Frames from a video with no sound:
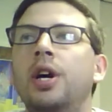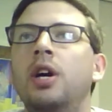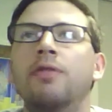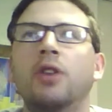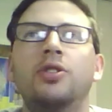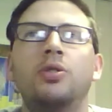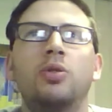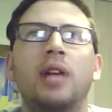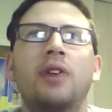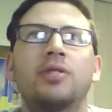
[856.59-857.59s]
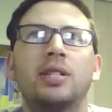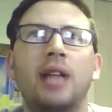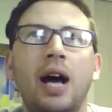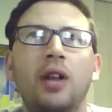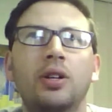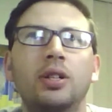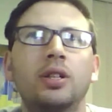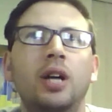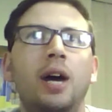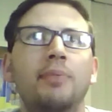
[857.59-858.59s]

for a $2,000 um,